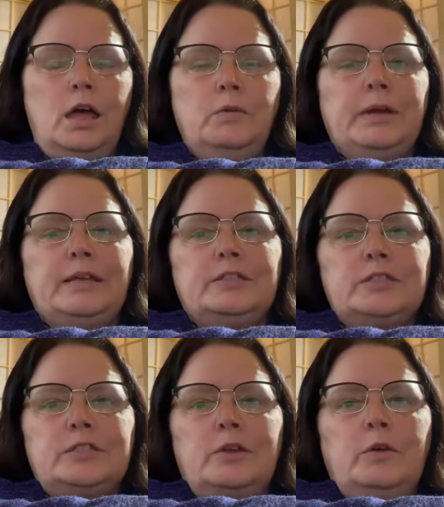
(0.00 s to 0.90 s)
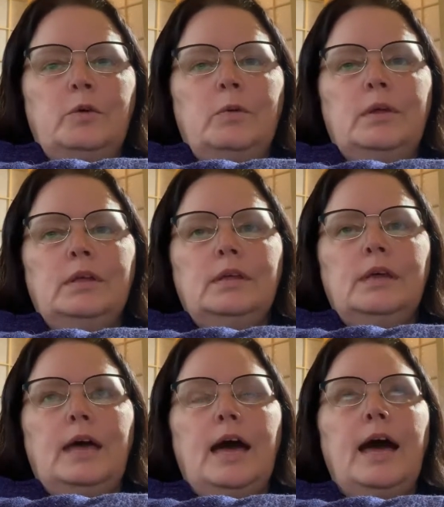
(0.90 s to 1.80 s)
All right, so
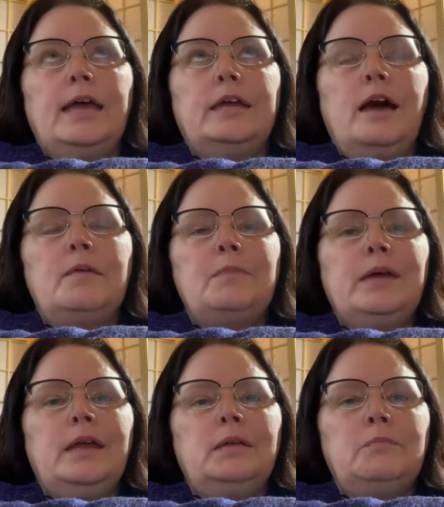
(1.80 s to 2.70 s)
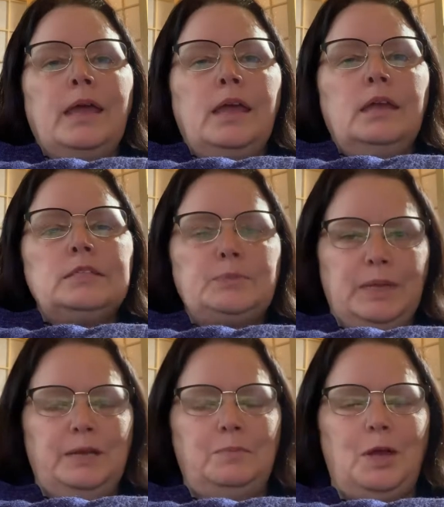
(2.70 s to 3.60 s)
I got my May
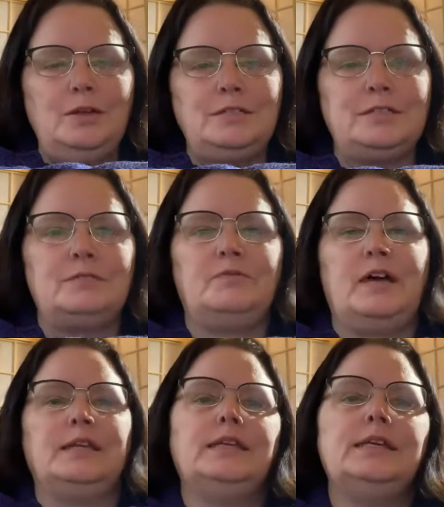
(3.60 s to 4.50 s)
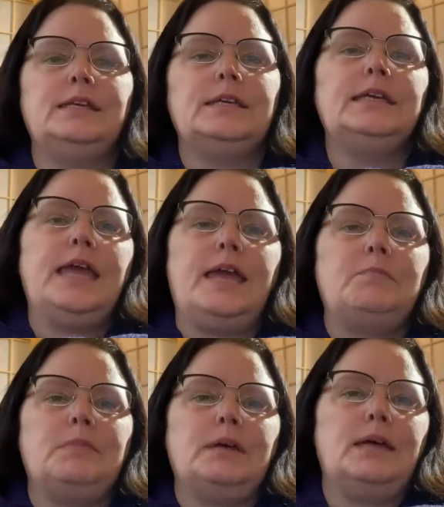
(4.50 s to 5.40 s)
spinning box. Finally, it
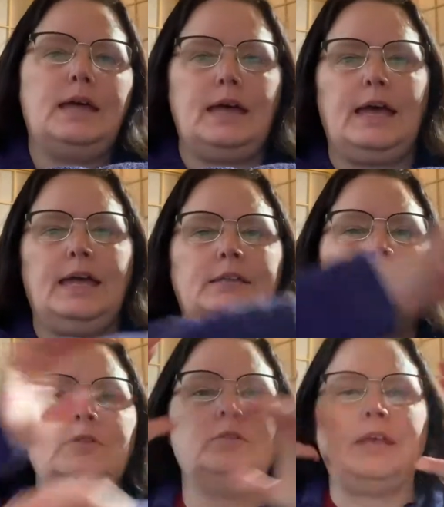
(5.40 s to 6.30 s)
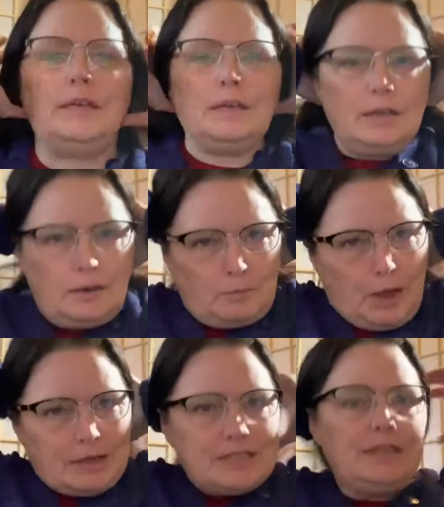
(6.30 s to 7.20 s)
came. I had to do like an
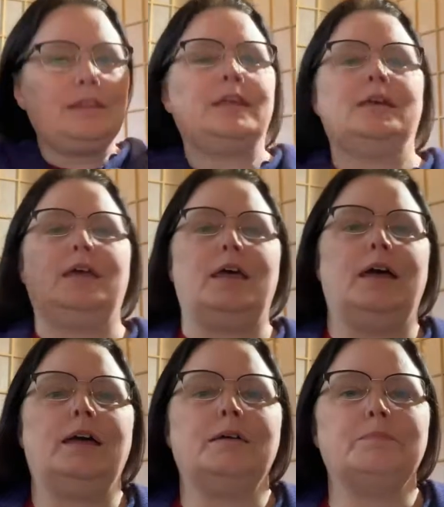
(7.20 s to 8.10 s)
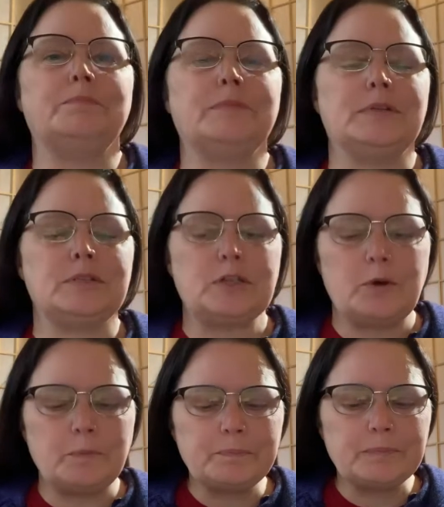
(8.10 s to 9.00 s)
unboxing thing. Um, so